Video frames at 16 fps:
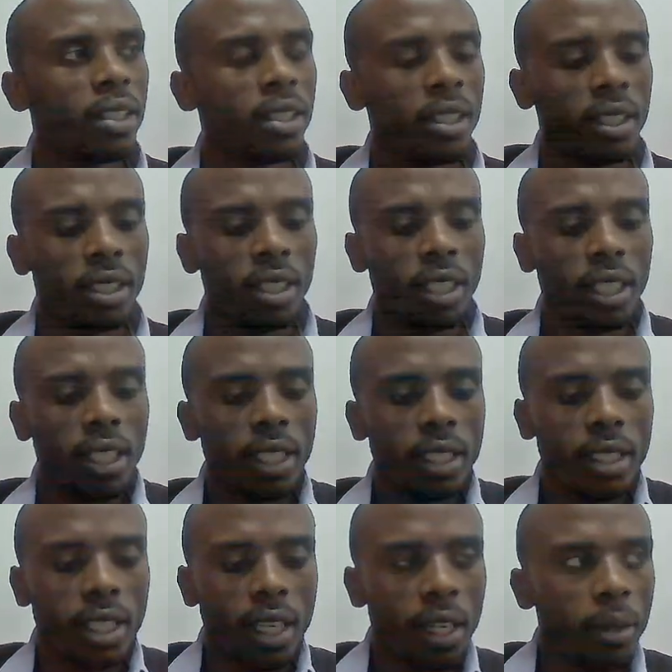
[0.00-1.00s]
and
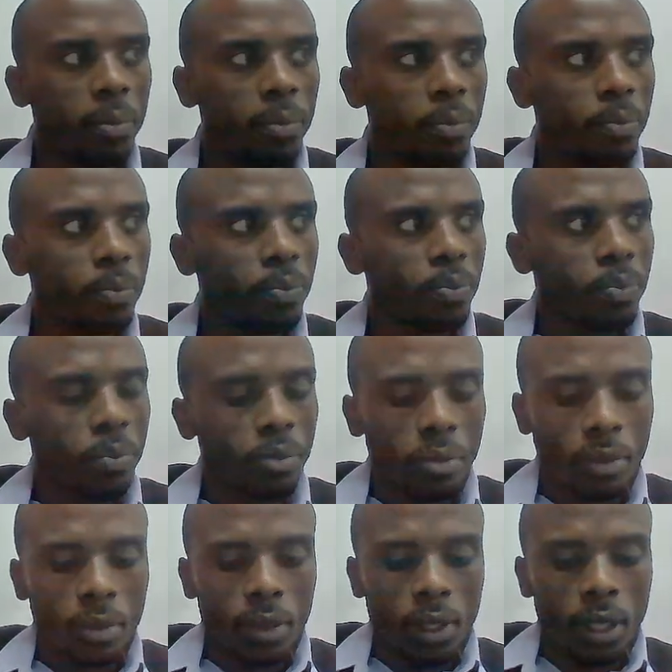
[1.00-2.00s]

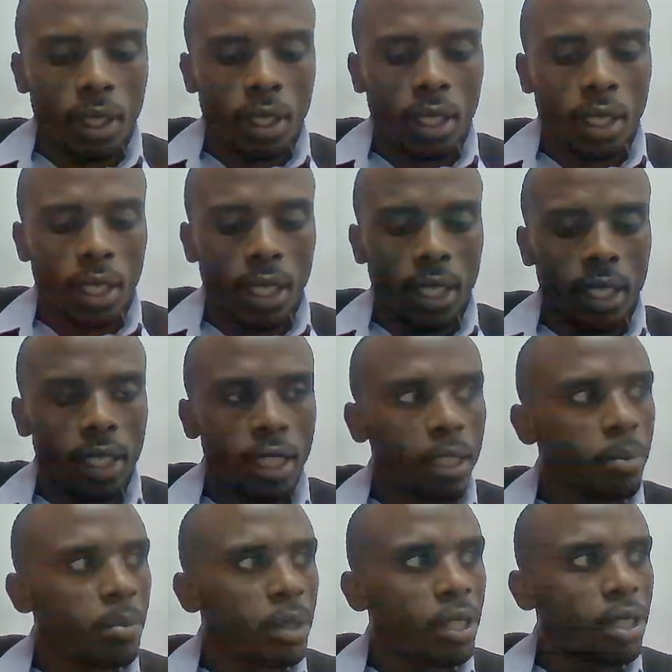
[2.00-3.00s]
let me
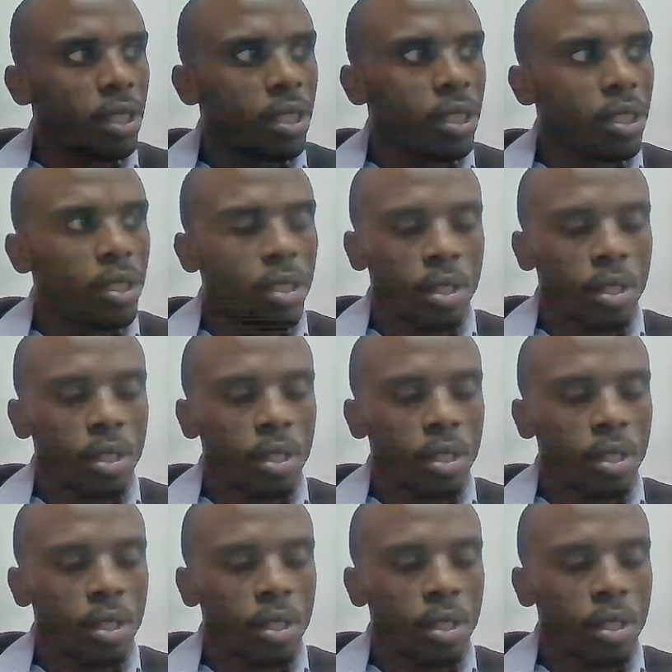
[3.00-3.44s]
see